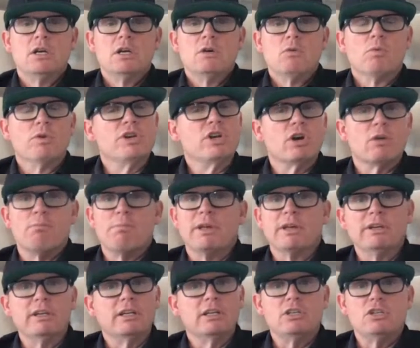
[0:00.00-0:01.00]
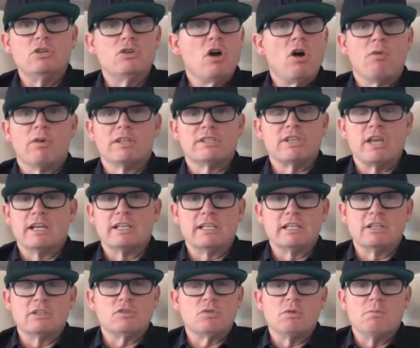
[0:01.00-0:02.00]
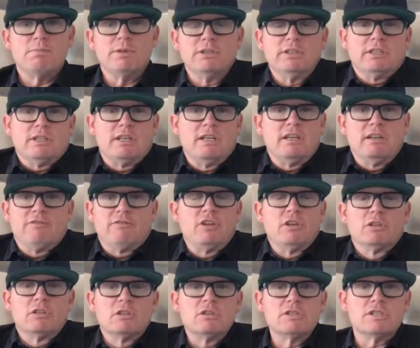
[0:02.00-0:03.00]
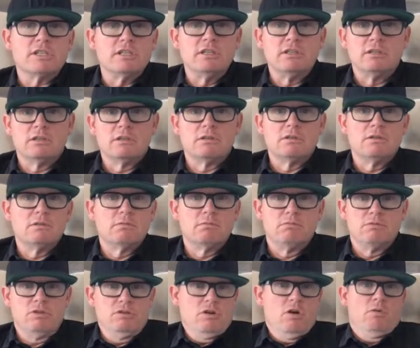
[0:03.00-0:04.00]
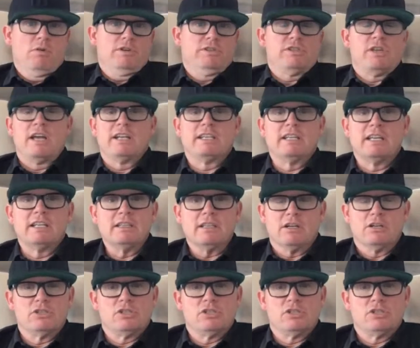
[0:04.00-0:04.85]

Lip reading: When you're $1 billion, you know what it's like to get to $1 billion. And if you lose it, you know what it's like to get there.